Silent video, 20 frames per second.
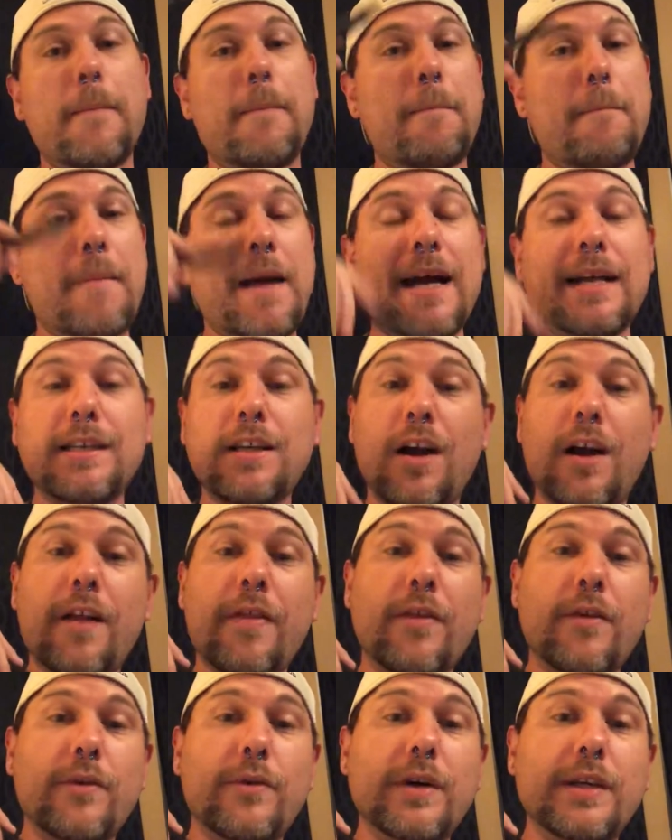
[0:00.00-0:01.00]
My
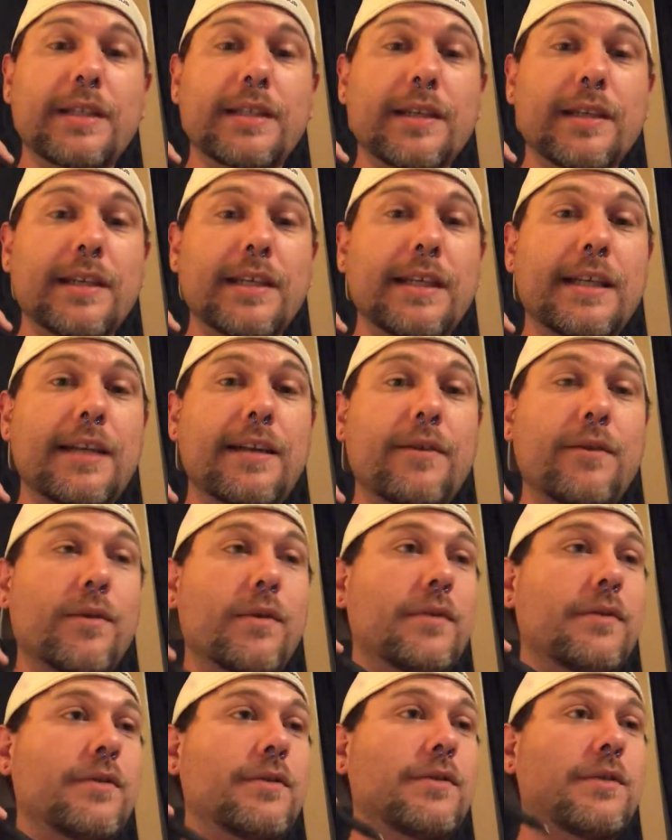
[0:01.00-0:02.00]
toddler recently did it
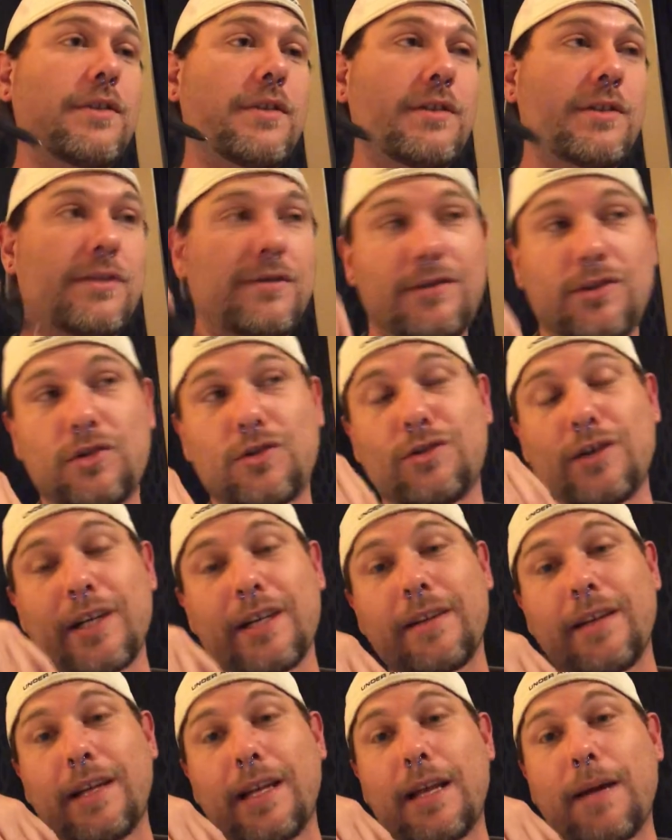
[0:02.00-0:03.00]

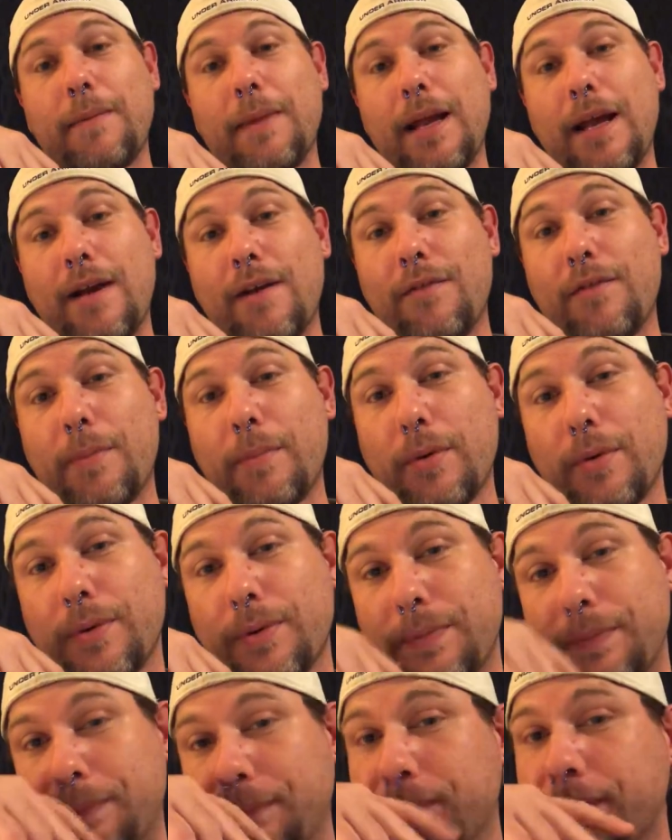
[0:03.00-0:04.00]
strictly coming out of the
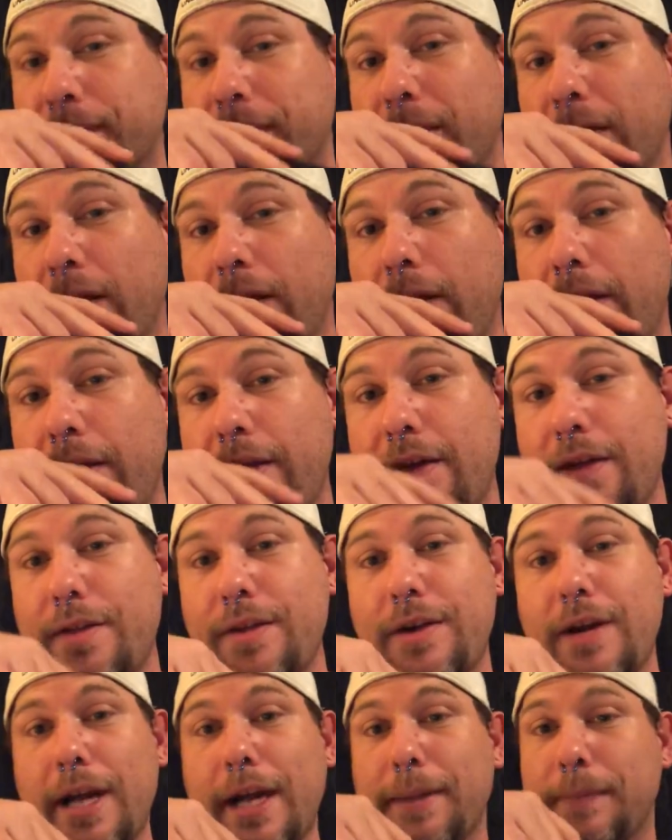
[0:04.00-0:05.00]
pool the
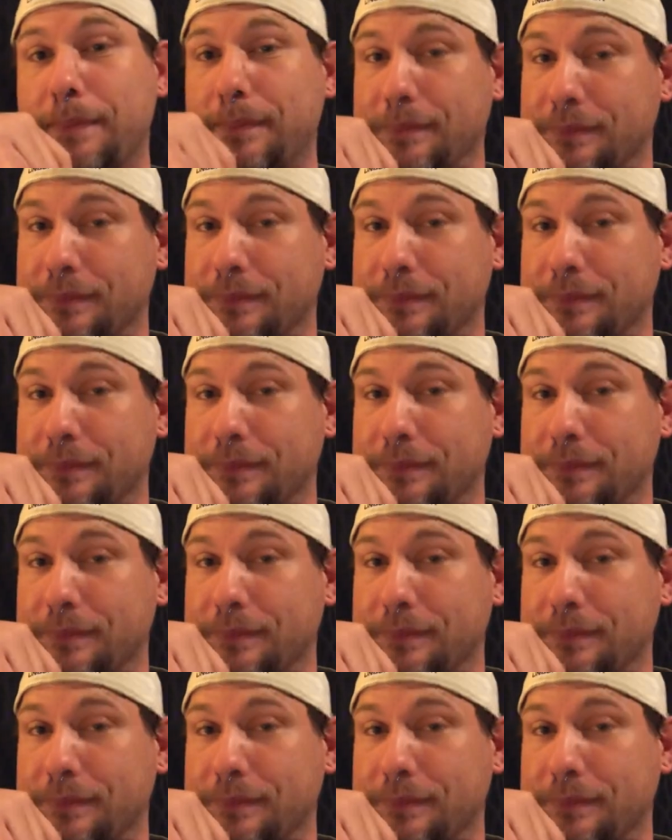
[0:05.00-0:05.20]
other day.